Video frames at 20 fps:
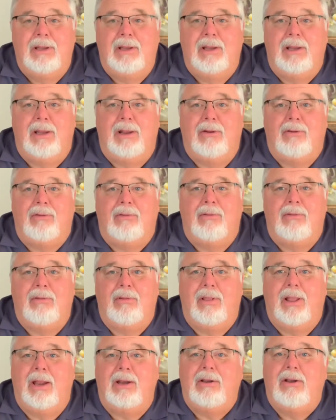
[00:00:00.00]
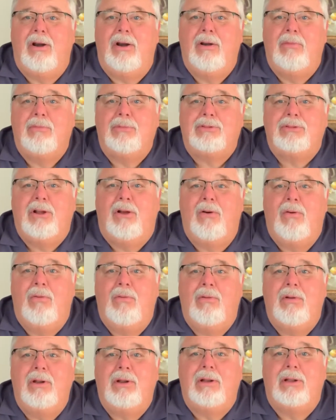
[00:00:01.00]
You know, that term was
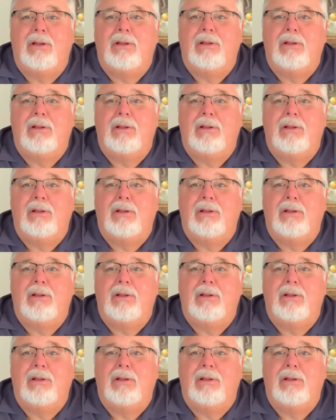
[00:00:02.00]
coined